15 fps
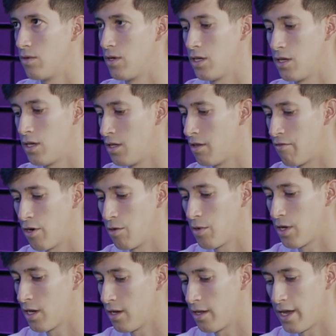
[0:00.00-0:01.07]
it, in the very
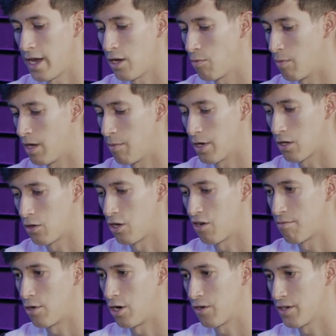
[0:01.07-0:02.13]
beginning yeah you might make a lot
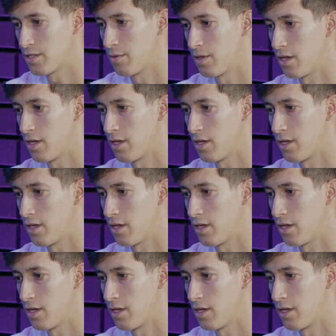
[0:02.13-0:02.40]
of progress